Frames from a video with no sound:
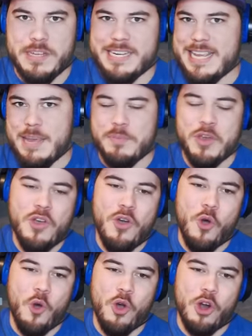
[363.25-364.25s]
Deep
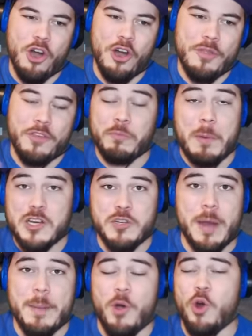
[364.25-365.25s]
or the
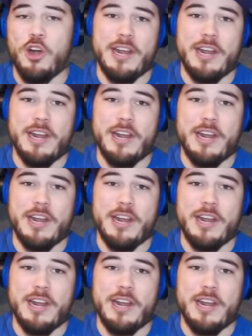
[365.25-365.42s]
SpongeBob horror